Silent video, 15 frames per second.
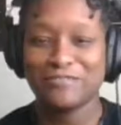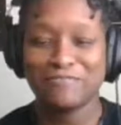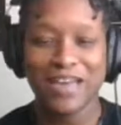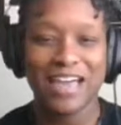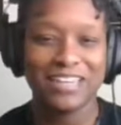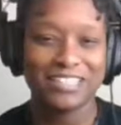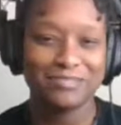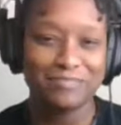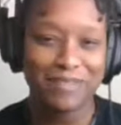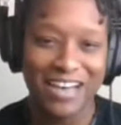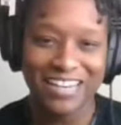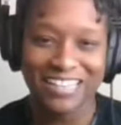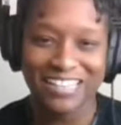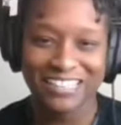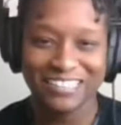balanced
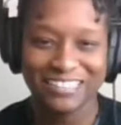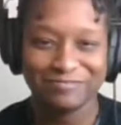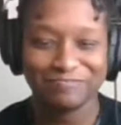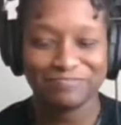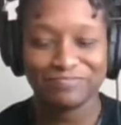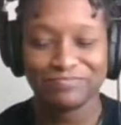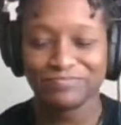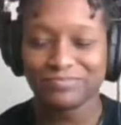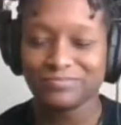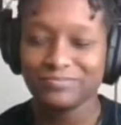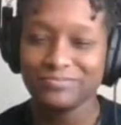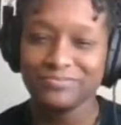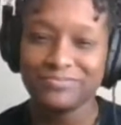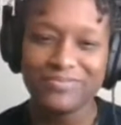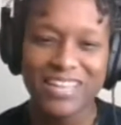body.
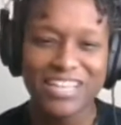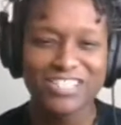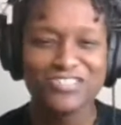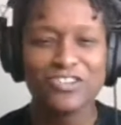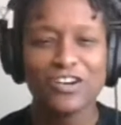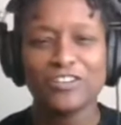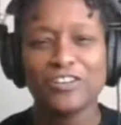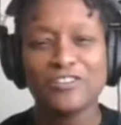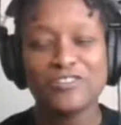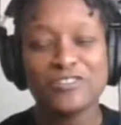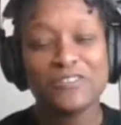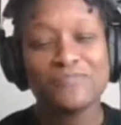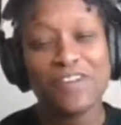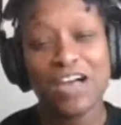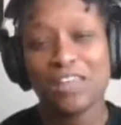As you all know, you
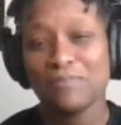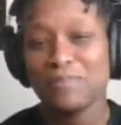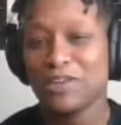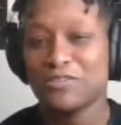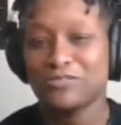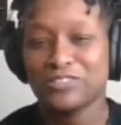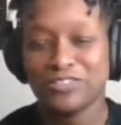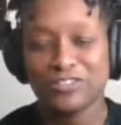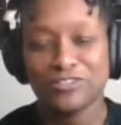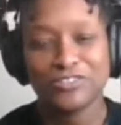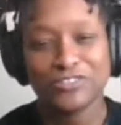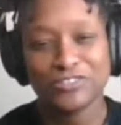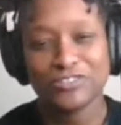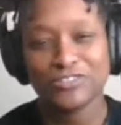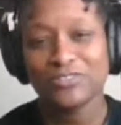can follow me on
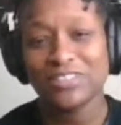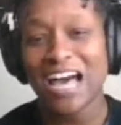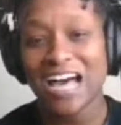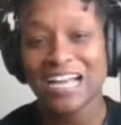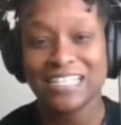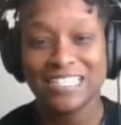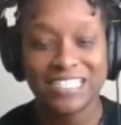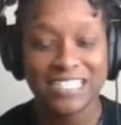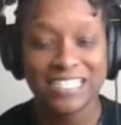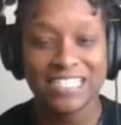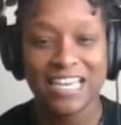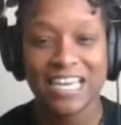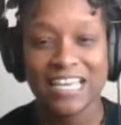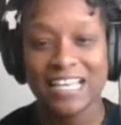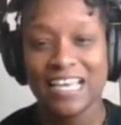socials on IG
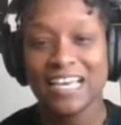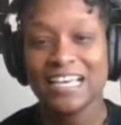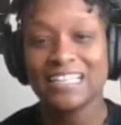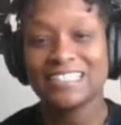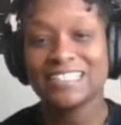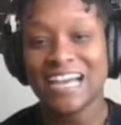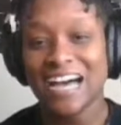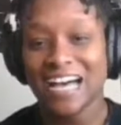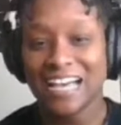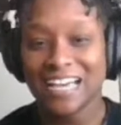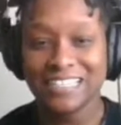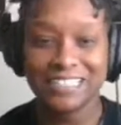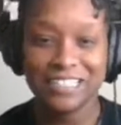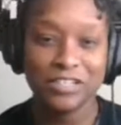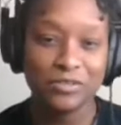at
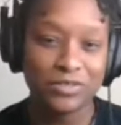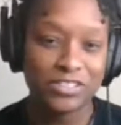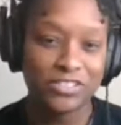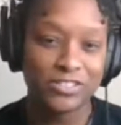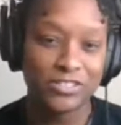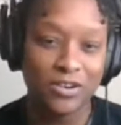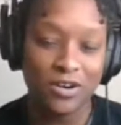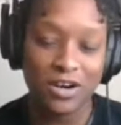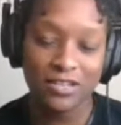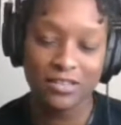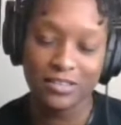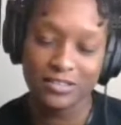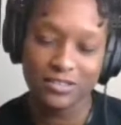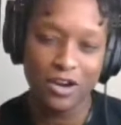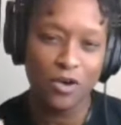Ty's Healthy Start.
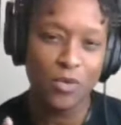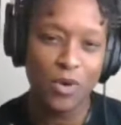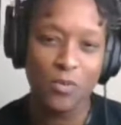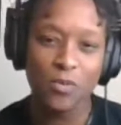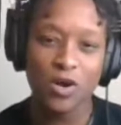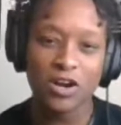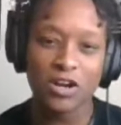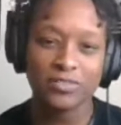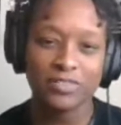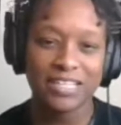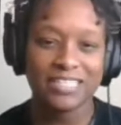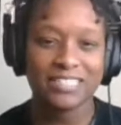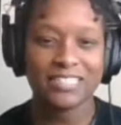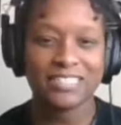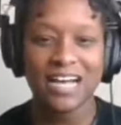That's all one word.
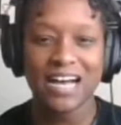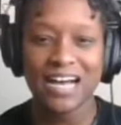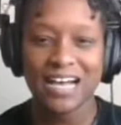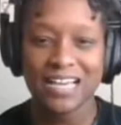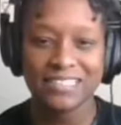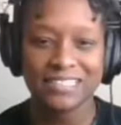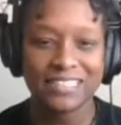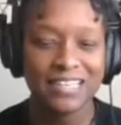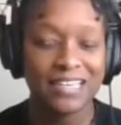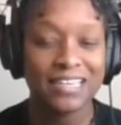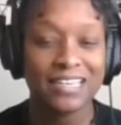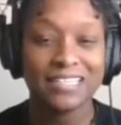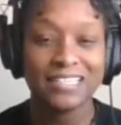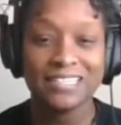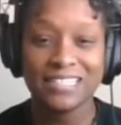That's Ty's,
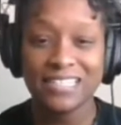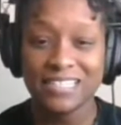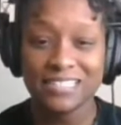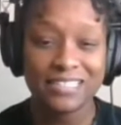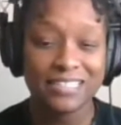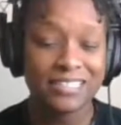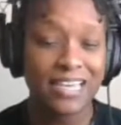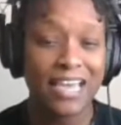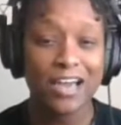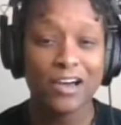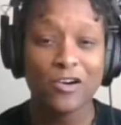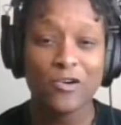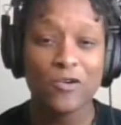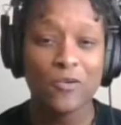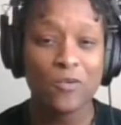T is in
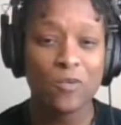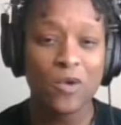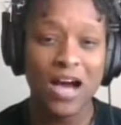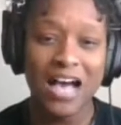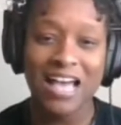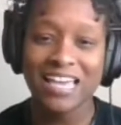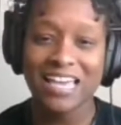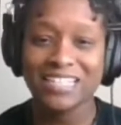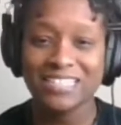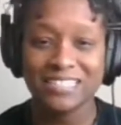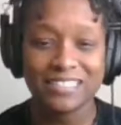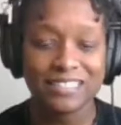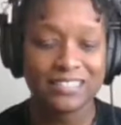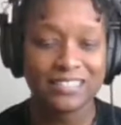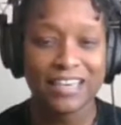Tango, Y, S
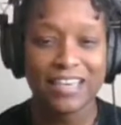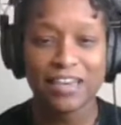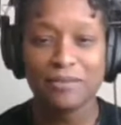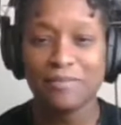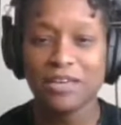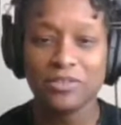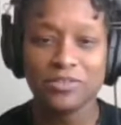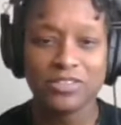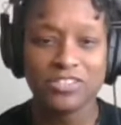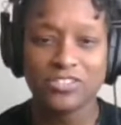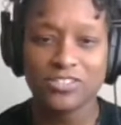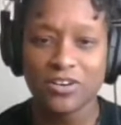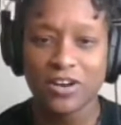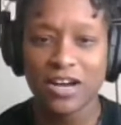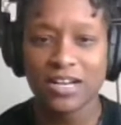is in Sam, Healthy
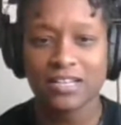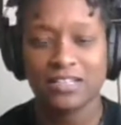Start.